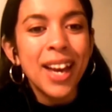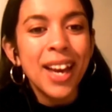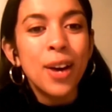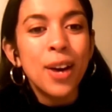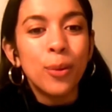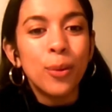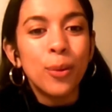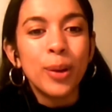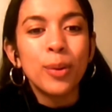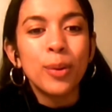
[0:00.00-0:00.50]

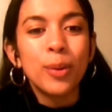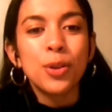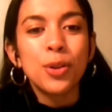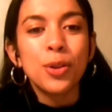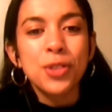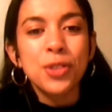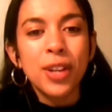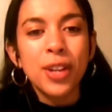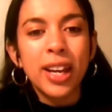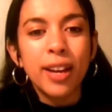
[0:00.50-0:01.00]
We will
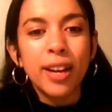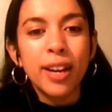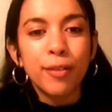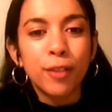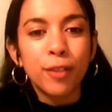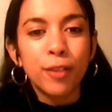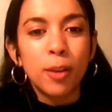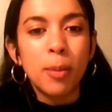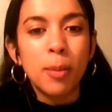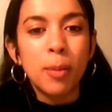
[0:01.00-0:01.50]
also hear
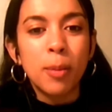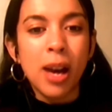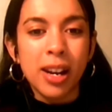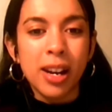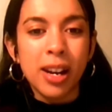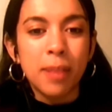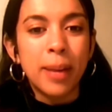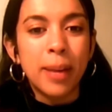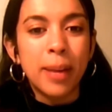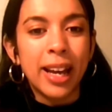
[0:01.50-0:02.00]
from
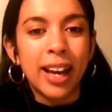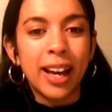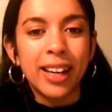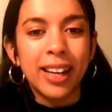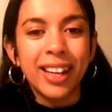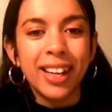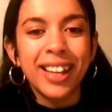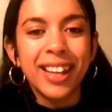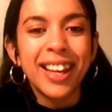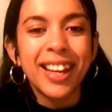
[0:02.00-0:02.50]

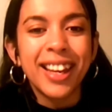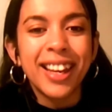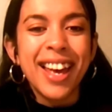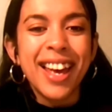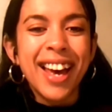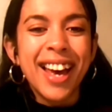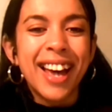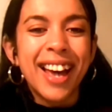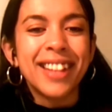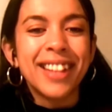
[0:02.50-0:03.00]
Arahmaiani,
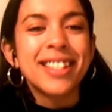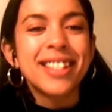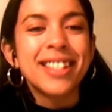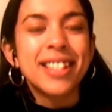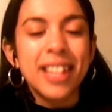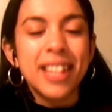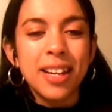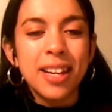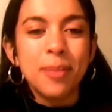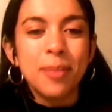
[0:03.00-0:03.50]
an
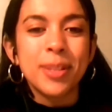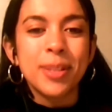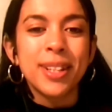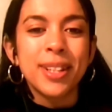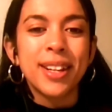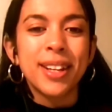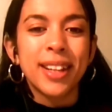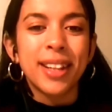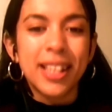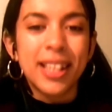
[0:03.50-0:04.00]
esteemed
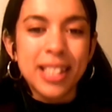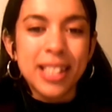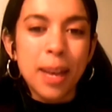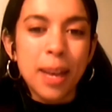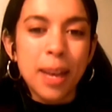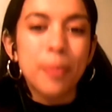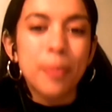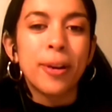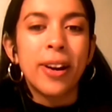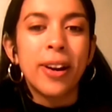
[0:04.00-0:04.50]

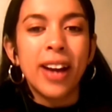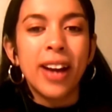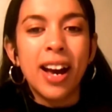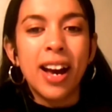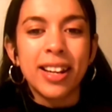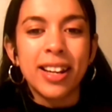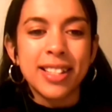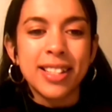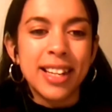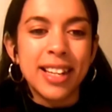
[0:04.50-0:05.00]
contemporary
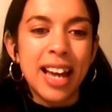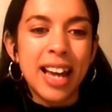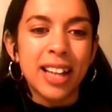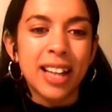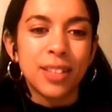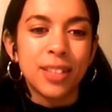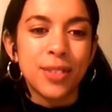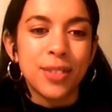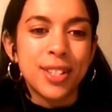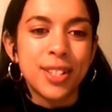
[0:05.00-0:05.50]
artist and
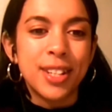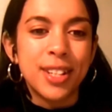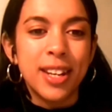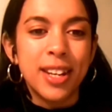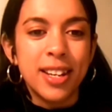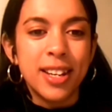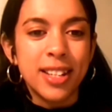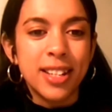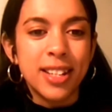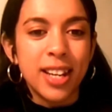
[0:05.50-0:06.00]
activist in
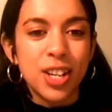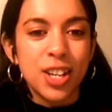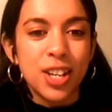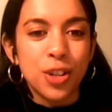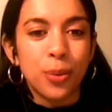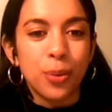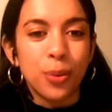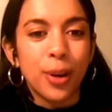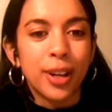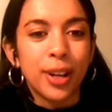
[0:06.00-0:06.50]
Indonesia
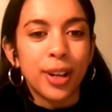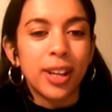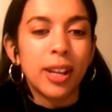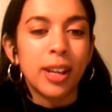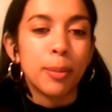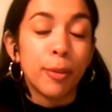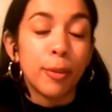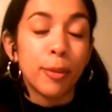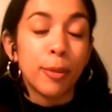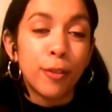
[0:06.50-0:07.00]
working in
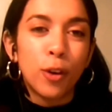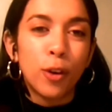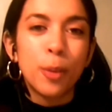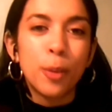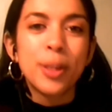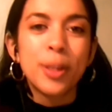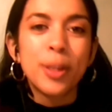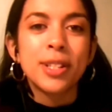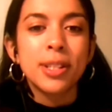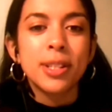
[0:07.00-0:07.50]

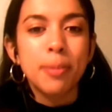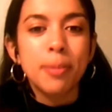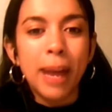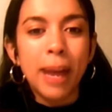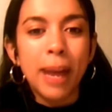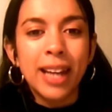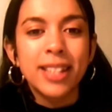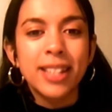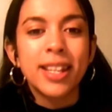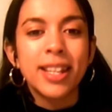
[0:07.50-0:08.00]
performance,
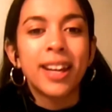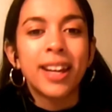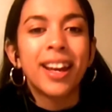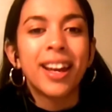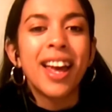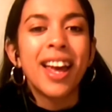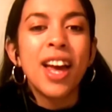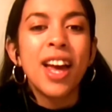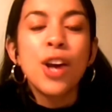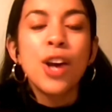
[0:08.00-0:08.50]
painting,
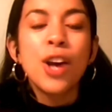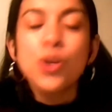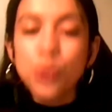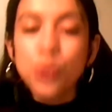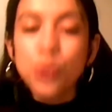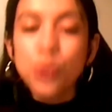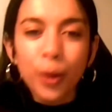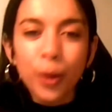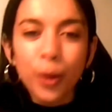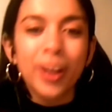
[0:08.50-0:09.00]

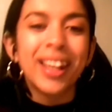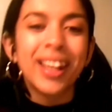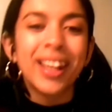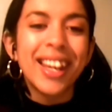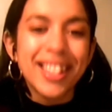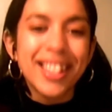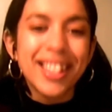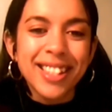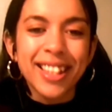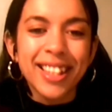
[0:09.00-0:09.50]
drawing,
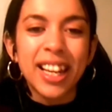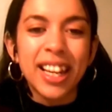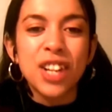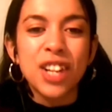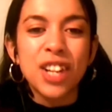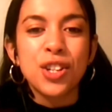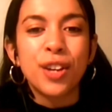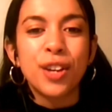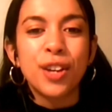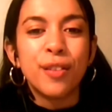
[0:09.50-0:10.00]

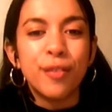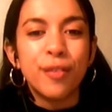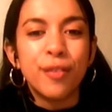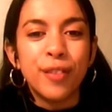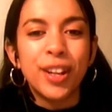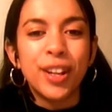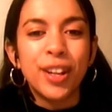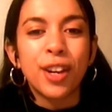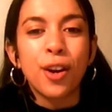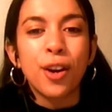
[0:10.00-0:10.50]
installation,
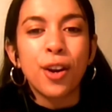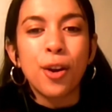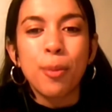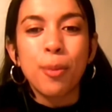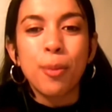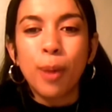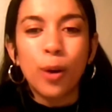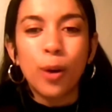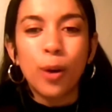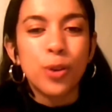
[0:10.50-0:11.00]
video,
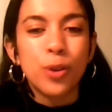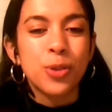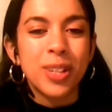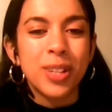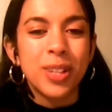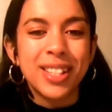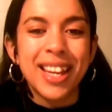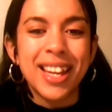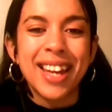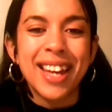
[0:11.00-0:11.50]
poetry,
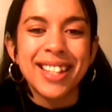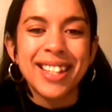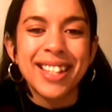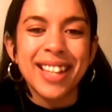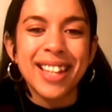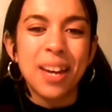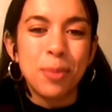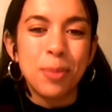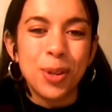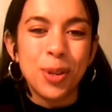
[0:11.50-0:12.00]
dance
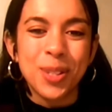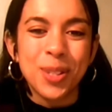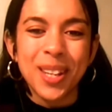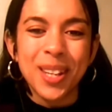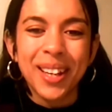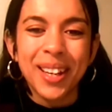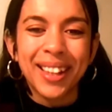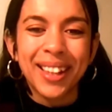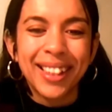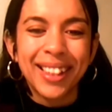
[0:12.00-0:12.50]
and music,
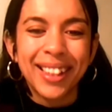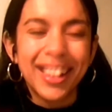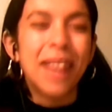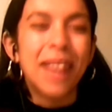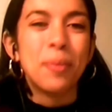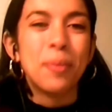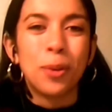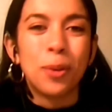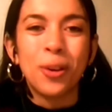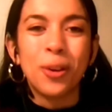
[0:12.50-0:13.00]
and
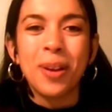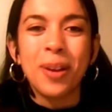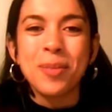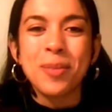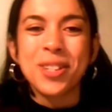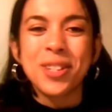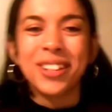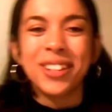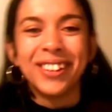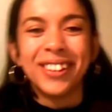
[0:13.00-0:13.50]
more, I'm
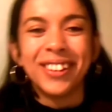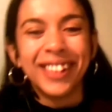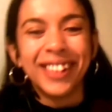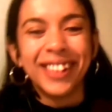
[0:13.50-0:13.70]
sure.